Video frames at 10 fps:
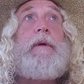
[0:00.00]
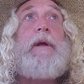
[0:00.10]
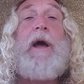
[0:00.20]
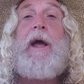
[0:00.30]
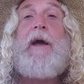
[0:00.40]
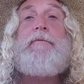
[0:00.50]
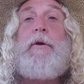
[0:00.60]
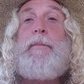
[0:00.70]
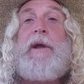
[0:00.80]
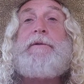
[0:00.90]
I have no
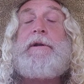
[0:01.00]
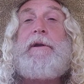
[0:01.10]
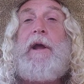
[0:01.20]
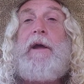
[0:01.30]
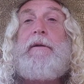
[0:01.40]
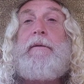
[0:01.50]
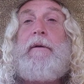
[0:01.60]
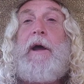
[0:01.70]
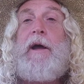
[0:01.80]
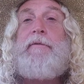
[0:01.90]
pension yet.
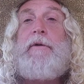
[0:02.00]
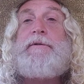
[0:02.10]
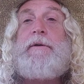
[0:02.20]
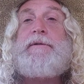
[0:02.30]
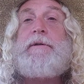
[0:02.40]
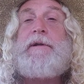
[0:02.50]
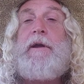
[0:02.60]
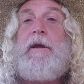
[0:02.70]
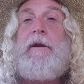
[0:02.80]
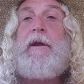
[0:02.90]
I have no Social
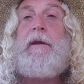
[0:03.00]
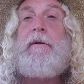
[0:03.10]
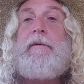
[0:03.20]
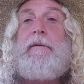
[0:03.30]
Security.